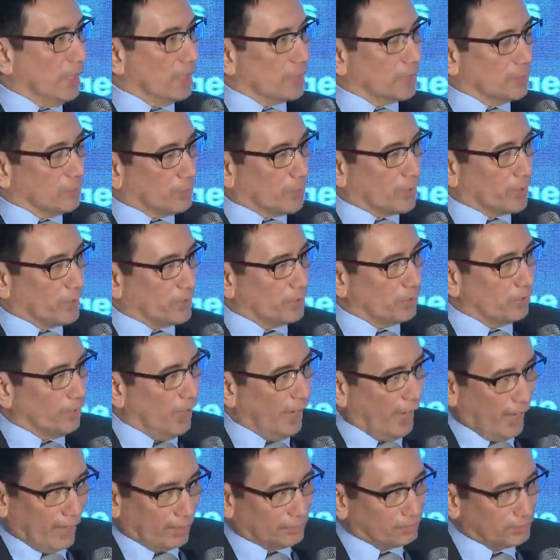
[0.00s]
The more you
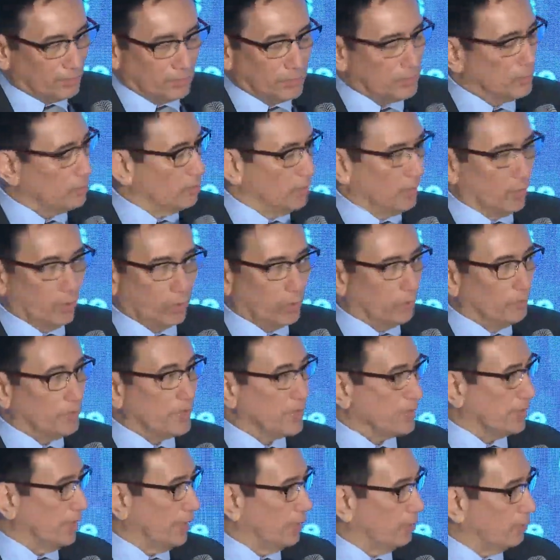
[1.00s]
have, it will all
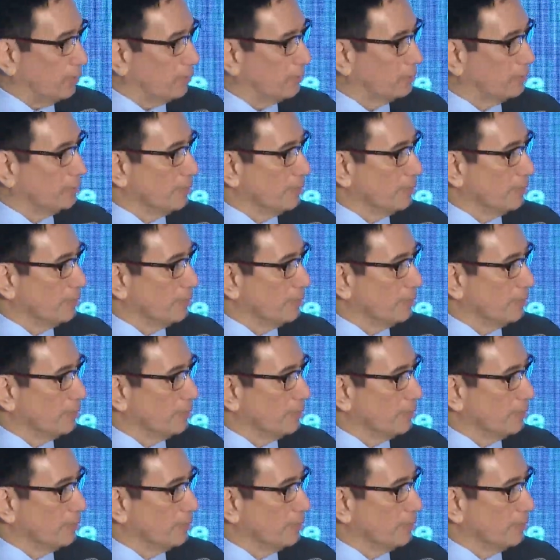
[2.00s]
be shallow.